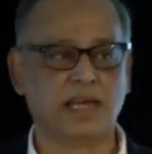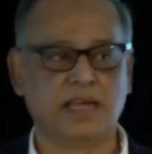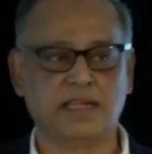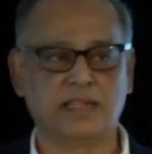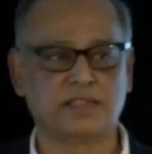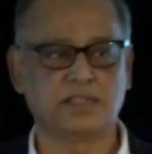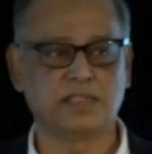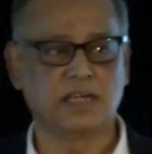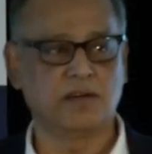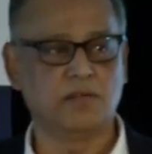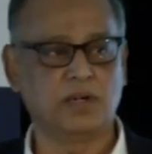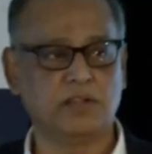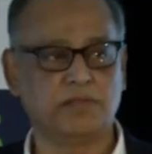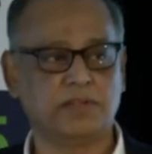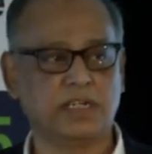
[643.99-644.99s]
It's
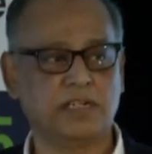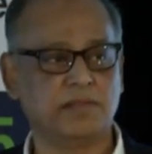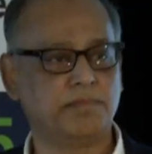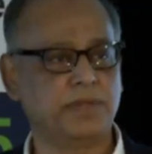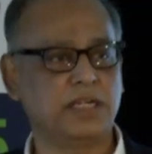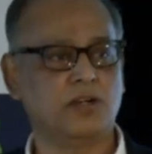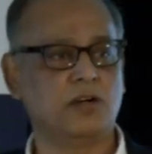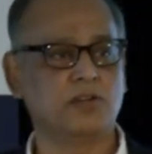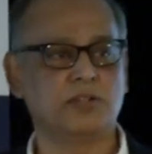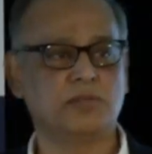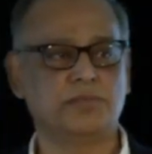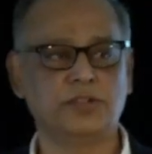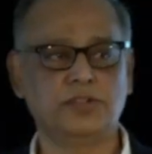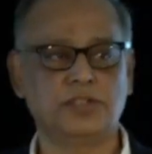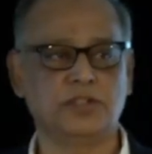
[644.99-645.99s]
one of the big
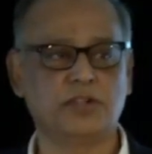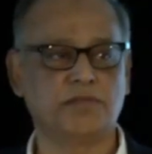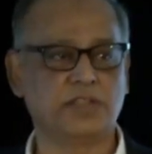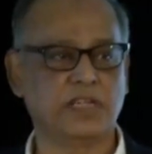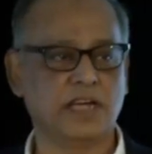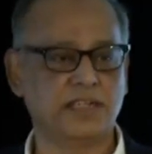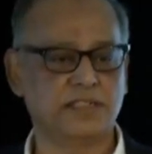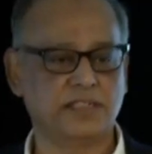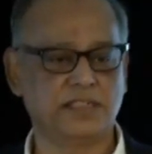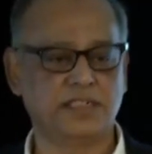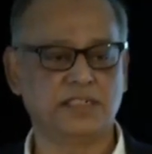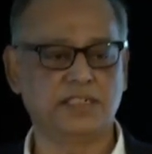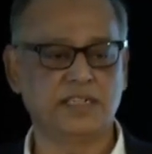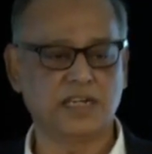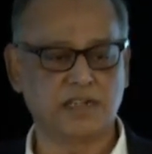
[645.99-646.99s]
contribution of the
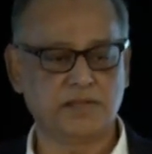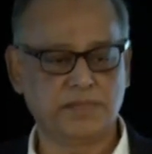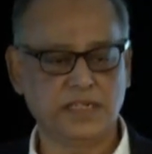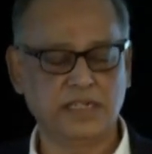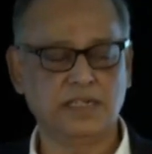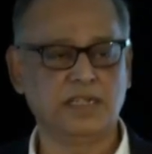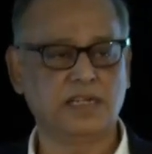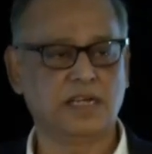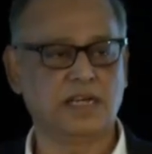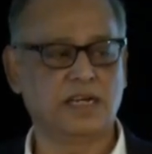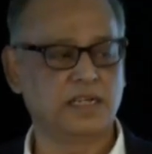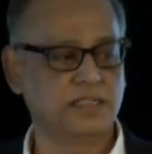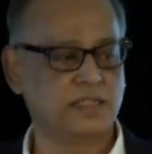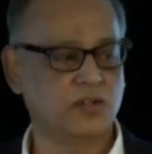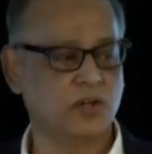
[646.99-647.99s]

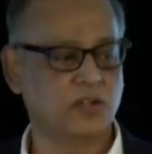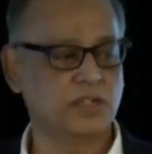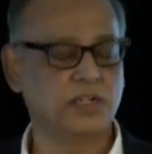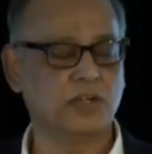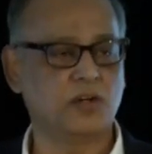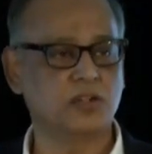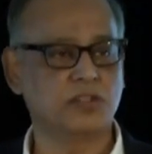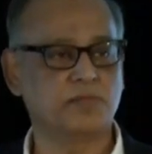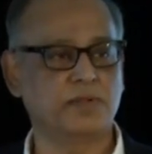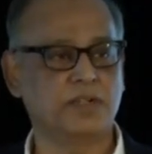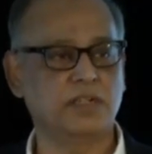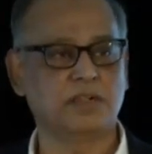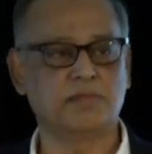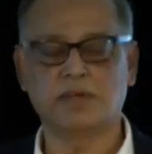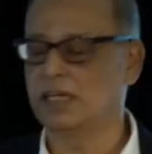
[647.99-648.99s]
ICDDRB, the cholera
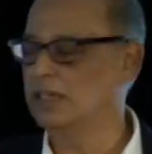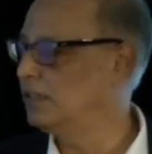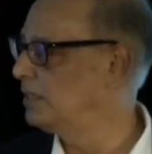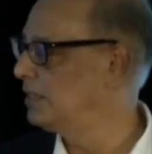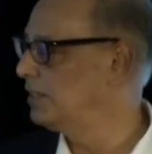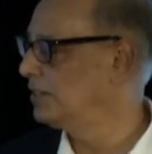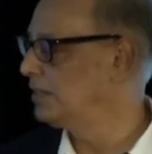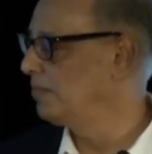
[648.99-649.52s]
hospital in Bangladesh.